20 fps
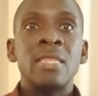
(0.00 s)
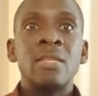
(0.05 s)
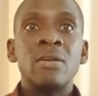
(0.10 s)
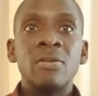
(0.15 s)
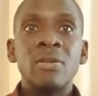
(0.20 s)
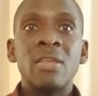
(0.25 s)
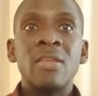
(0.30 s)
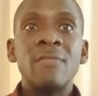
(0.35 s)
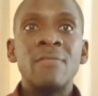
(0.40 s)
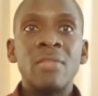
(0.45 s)
they
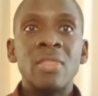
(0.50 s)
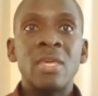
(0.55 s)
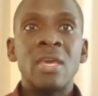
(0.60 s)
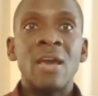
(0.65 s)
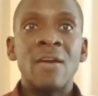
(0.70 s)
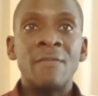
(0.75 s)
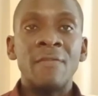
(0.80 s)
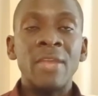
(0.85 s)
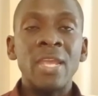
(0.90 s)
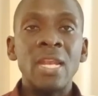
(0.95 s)
will give you
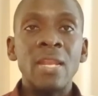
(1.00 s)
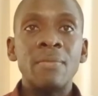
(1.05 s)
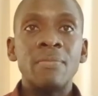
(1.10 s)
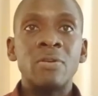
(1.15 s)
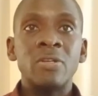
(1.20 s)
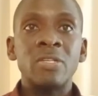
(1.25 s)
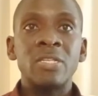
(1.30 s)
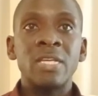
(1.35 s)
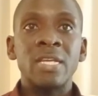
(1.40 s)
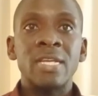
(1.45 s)
the
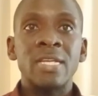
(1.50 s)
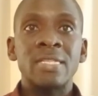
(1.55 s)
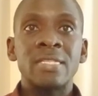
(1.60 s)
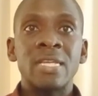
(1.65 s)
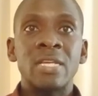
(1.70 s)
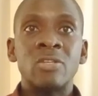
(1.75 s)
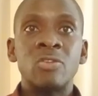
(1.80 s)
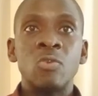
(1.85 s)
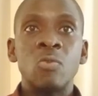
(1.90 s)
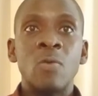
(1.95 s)
available tickets
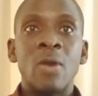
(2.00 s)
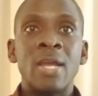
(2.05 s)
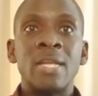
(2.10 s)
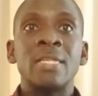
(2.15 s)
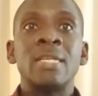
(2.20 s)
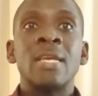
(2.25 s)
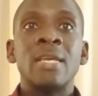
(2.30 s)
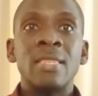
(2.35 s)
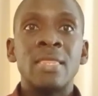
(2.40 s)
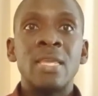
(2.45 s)
that you want,
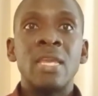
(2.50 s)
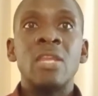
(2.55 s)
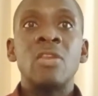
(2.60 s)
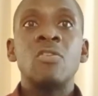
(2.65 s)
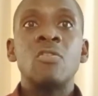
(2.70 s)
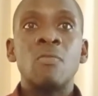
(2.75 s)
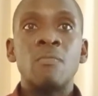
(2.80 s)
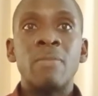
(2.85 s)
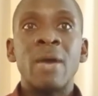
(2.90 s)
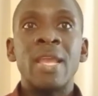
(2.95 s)
then
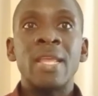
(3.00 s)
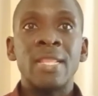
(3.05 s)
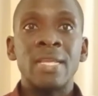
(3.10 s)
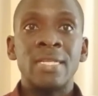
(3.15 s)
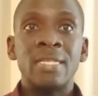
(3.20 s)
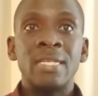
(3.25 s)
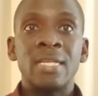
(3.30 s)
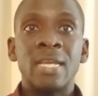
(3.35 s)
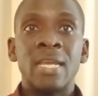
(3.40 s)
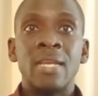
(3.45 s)
you buy the
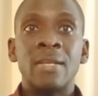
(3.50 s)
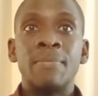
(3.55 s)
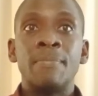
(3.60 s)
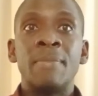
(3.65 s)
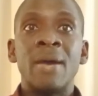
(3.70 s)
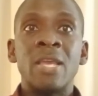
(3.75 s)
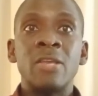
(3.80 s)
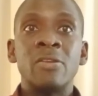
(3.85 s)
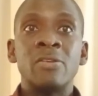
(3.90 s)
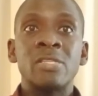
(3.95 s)
ticket
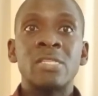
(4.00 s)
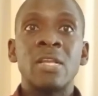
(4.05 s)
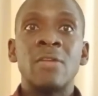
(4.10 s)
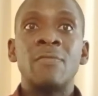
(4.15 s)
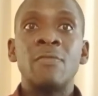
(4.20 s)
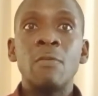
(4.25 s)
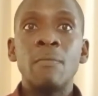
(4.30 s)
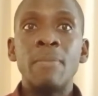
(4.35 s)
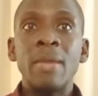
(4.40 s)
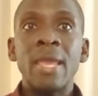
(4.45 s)
by
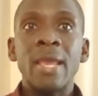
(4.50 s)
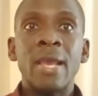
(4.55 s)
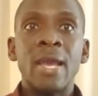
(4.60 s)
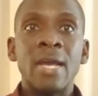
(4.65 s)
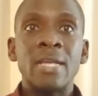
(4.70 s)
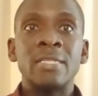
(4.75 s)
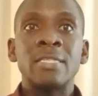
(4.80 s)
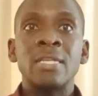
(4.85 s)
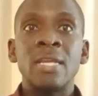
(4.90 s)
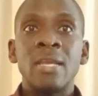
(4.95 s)
yourself. You pay
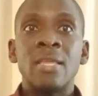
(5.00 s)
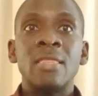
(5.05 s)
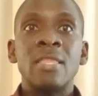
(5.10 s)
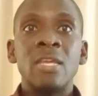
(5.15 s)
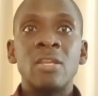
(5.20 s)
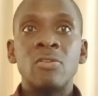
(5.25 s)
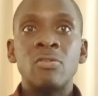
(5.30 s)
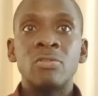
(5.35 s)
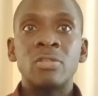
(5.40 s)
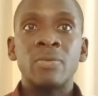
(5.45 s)
cash,
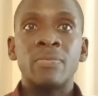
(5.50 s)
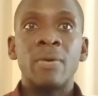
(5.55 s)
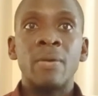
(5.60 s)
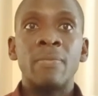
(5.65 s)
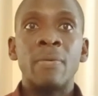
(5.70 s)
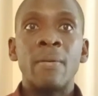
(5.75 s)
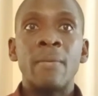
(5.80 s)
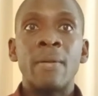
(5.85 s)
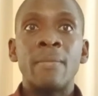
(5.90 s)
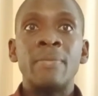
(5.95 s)
then you
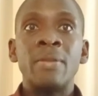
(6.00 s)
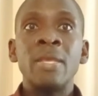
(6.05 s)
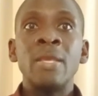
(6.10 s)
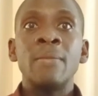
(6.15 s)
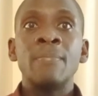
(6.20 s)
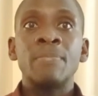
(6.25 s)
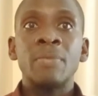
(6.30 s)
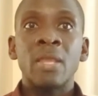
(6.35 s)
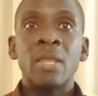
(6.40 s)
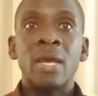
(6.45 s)
probably
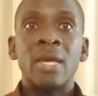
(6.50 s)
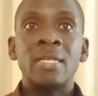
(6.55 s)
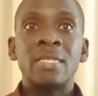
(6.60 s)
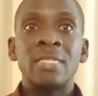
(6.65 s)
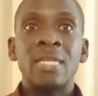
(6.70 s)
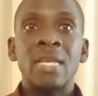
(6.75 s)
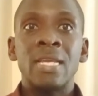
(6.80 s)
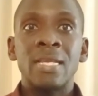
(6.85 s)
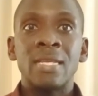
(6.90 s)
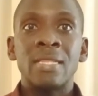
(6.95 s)
uh,
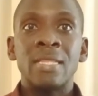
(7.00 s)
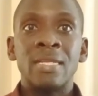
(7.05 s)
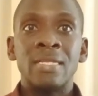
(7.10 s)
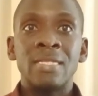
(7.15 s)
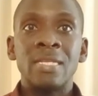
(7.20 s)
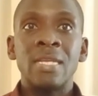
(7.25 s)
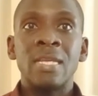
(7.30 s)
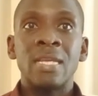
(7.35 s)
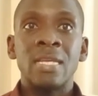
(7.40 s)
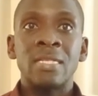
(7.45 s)
take the
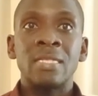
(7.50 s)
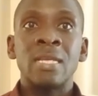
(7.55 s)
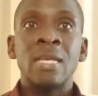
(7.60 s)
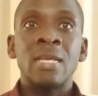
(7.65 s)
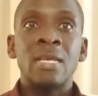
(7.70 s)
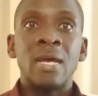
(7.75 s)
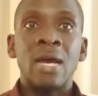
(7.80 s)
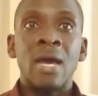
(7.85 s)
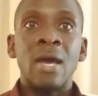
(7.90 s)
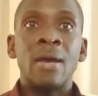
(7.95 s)
ticket.
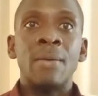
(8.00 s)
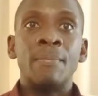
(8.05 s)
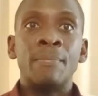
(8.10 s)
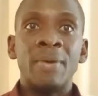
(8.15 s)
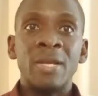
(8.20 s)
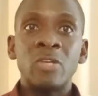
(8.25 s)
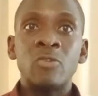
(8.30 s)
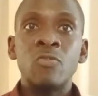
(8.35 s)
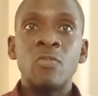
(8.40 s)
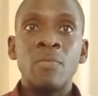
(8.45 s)
Uh,
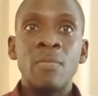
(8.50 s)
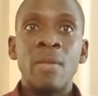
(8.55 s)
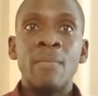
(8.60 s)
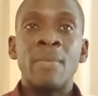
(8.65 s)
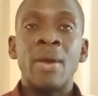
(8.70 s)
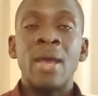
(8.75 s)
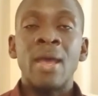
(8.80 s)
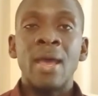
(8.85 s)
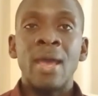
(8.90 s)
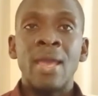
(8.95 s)
but
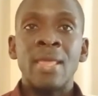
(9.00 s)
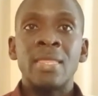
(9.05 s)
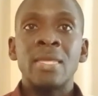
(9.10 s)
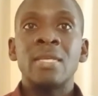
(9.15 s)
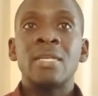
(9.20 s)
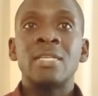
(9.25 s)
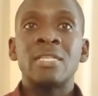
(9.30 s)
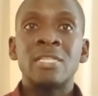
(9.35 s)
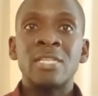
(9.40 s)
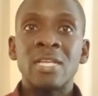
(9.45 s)
remember, I
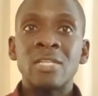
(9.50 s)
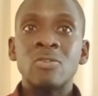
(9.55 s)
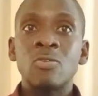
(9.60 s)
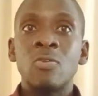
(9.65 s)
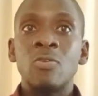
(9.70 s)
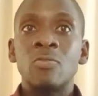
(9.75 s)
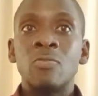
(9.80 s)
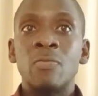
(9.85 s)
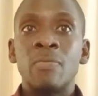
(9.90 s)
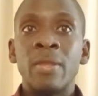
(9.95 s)
think it's just
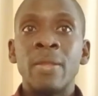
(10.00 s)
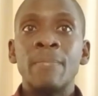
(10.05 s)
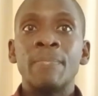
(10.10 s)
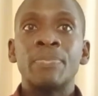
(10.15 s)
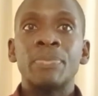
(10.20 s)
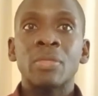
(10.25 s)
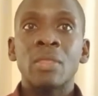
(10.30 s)
going to be